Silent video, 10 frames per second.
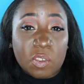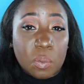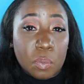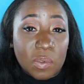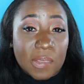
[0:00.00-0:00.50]
so
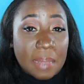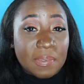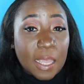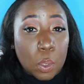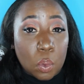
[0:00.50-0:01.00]
most times
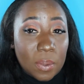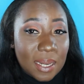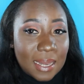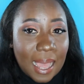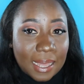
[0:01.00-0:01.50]
I go with the
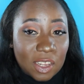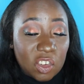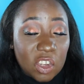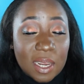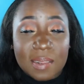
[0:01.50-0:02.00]
darkest
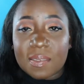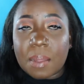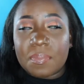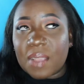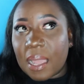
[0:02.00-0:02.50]
shade, and
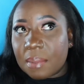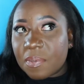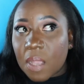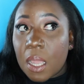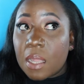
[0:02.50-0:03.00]

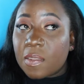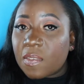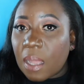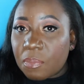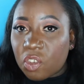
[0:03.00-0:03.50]
sometimes
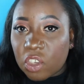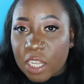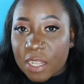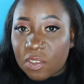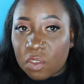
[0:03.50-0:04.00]
some
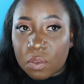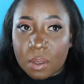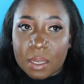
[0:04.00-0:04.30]
shades,